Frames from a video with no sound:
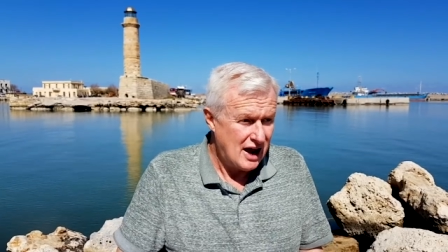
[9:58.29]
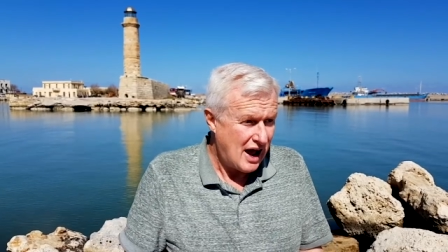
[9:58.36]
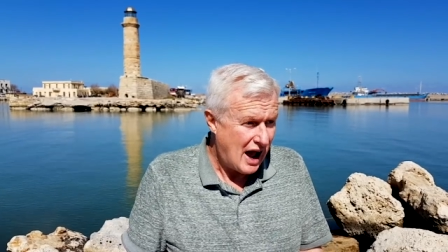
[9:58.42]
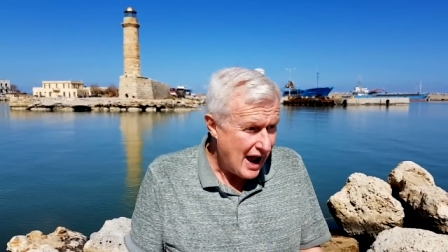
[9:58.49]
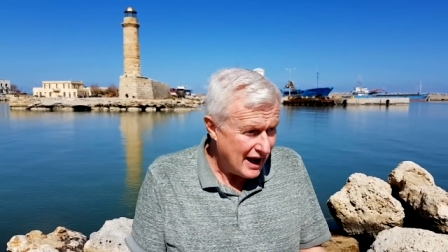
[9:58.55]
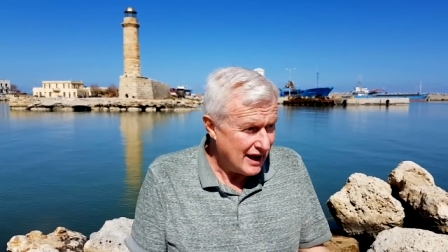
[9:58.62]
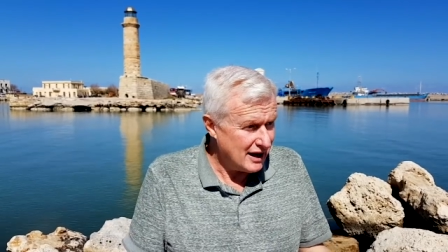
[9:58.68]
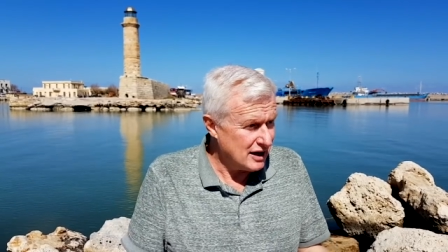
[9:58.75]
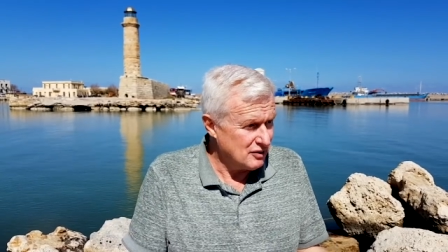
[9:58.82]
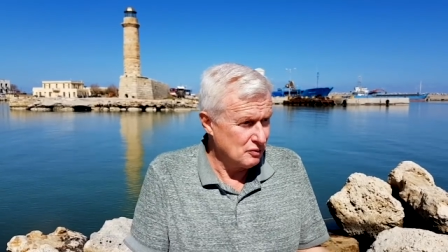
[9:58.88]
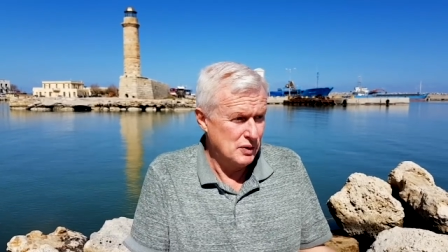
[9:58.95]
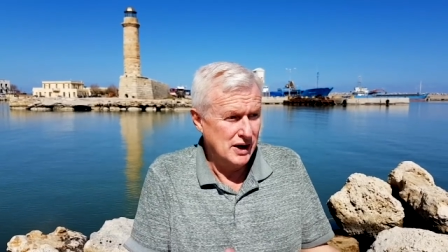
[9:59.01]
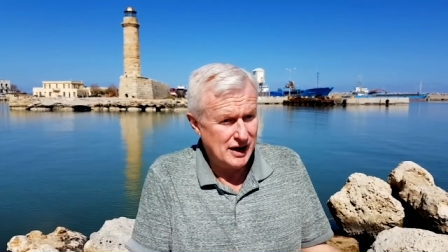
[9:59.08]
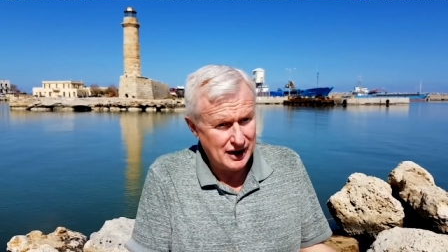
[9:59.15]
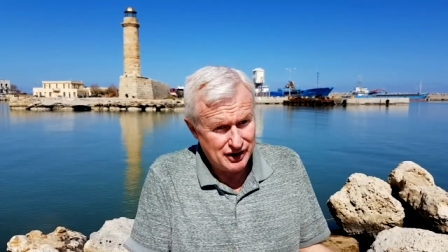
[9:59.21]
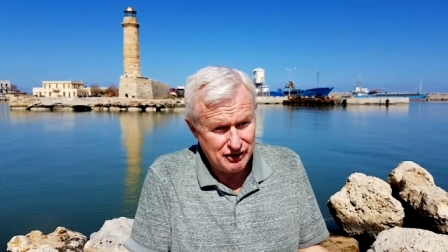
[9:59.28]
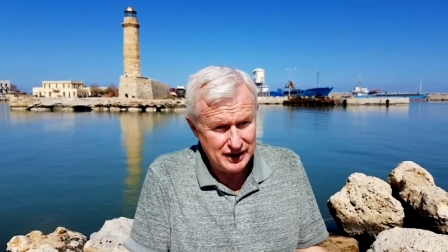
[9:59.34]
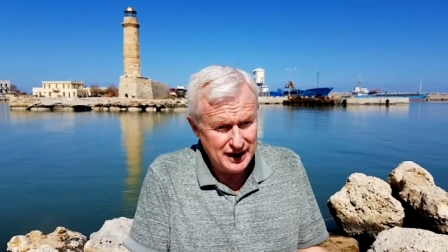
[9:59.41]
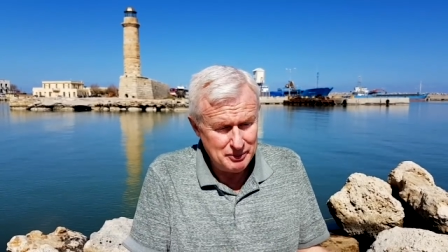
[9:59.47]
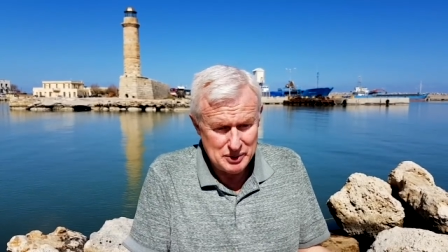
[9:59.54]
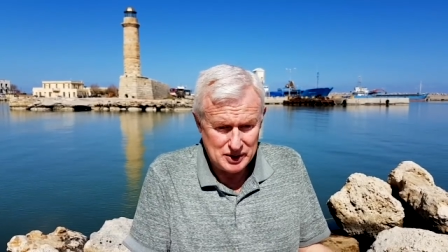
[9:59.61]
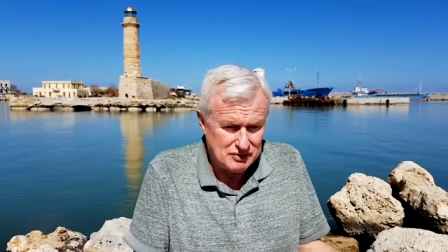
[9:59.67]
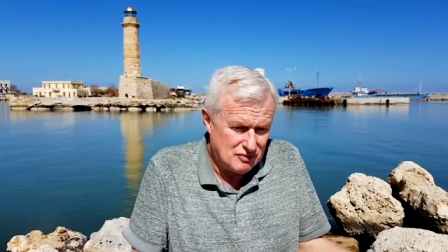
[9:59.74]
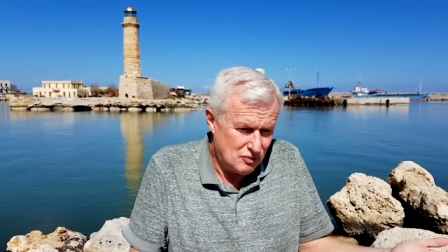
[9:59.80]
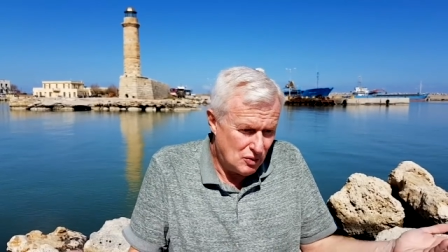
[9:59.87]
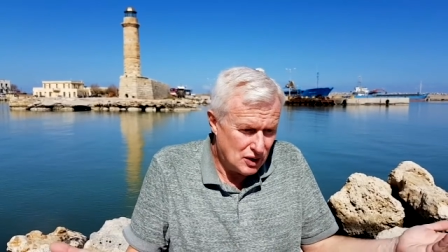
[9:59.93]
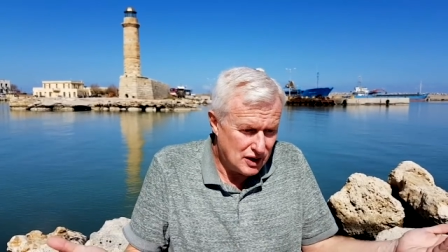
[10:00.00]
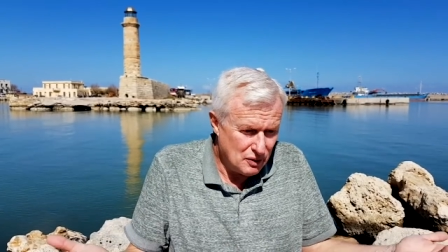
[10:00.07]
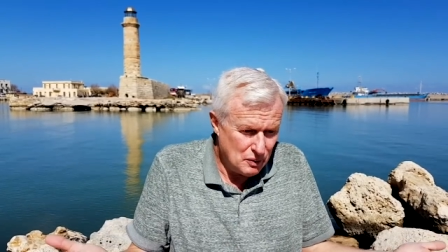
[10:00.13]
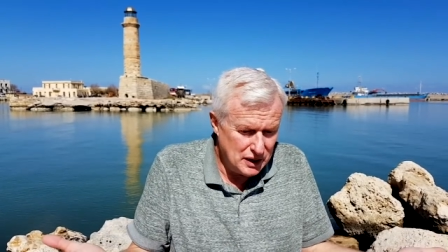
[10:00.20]
I get it and we agree, but
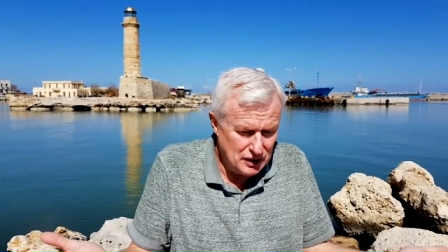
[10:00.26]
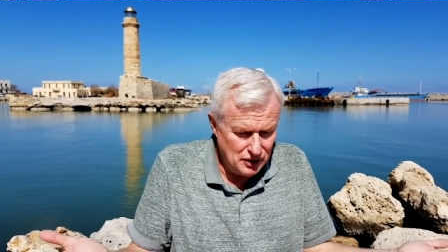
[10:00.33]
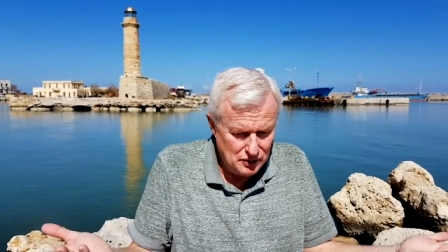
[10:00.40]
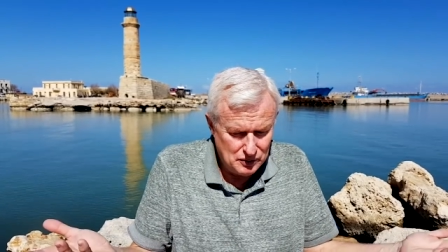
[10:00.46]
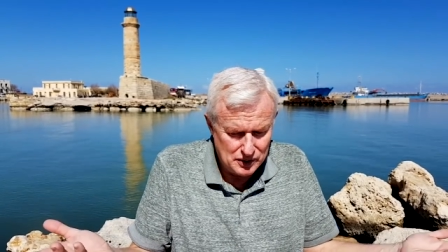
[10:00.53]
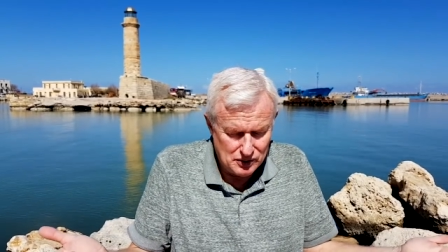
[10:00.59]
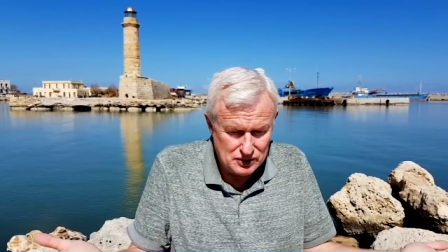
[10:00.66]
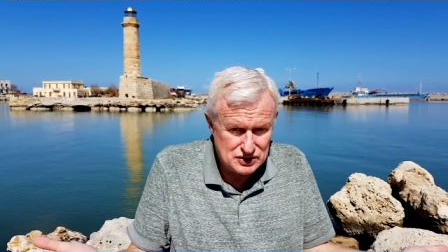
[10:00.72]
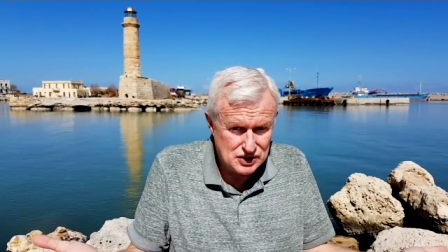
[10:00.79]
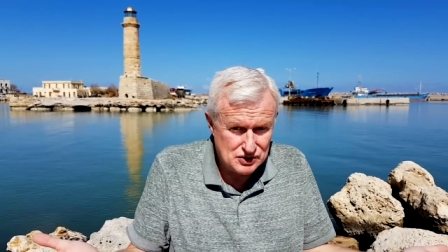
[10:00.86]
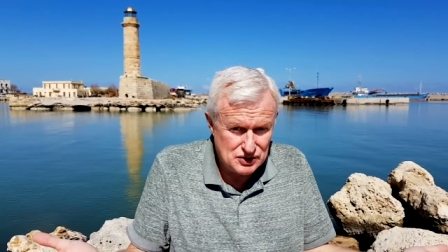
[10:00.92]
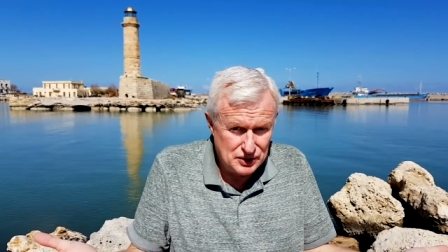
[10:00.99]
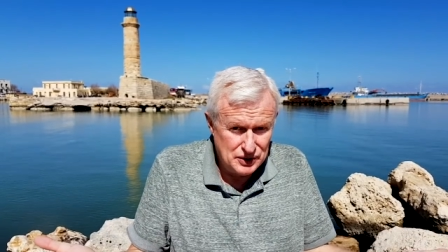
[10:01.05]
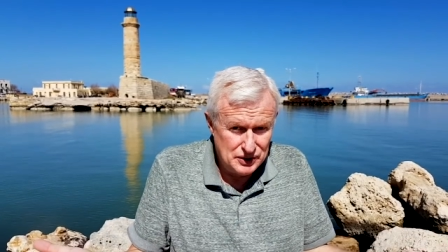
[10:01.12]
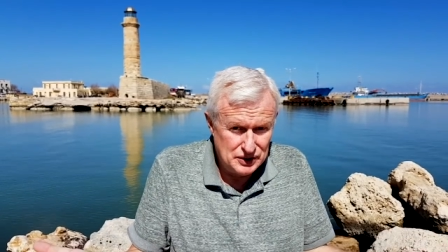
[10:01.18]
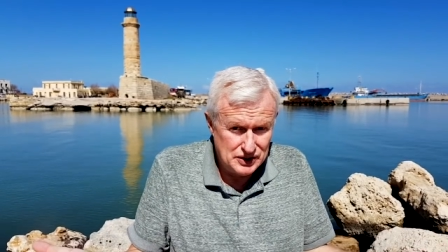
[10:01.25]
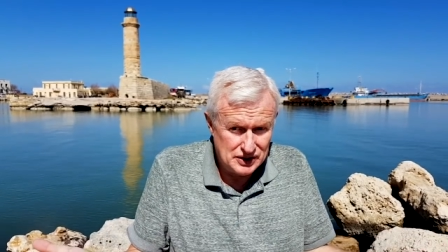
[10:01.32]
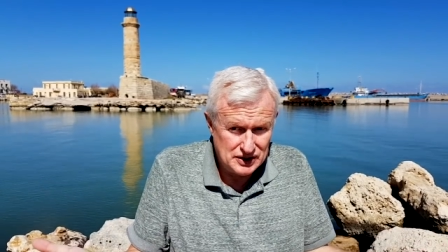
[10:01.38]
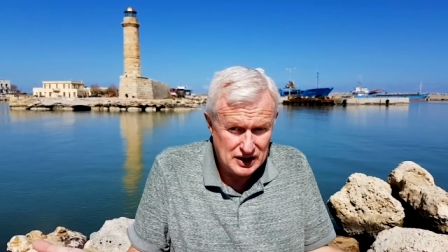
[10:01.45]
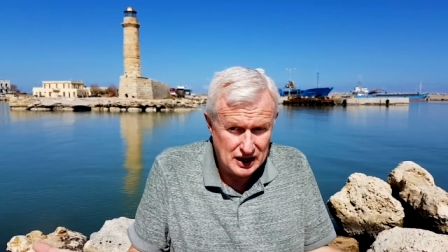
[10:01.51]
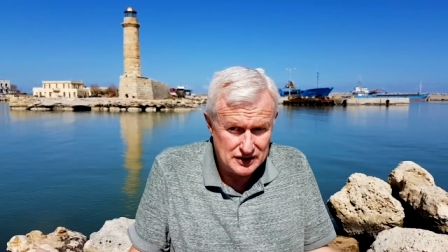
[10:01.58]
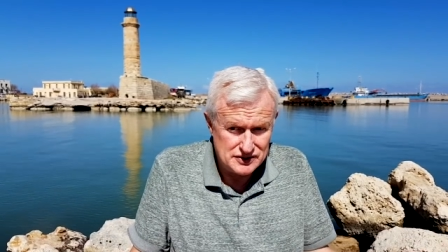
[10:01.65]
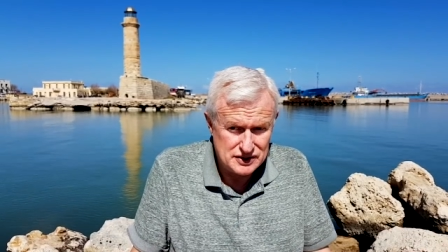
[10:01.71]
what can we do? We're all screwed. And